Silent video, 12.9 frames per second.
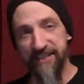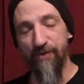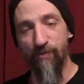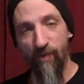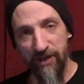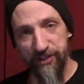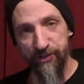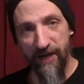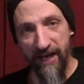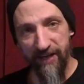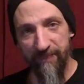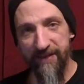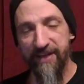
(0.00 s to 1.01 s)
it was
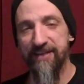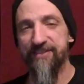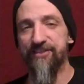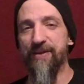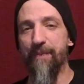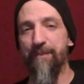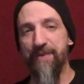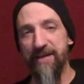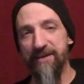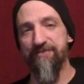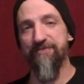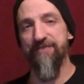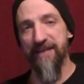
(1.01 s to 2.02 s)
random because there's a
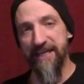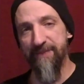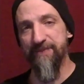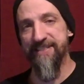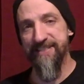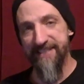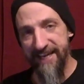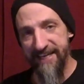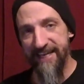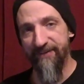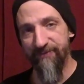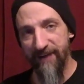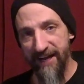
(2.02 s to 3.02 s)
big fucking mistake
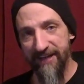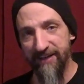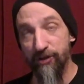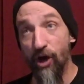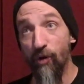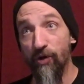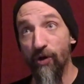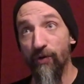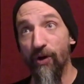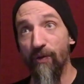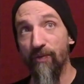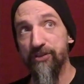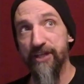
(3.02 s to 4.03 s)
in random.
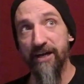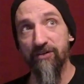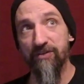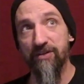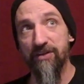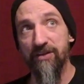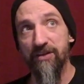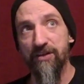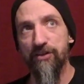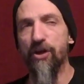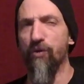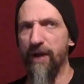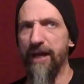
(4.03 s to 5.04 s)
No. Shackled?
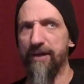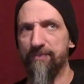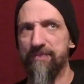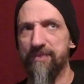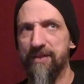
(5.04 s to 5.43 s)
No, random.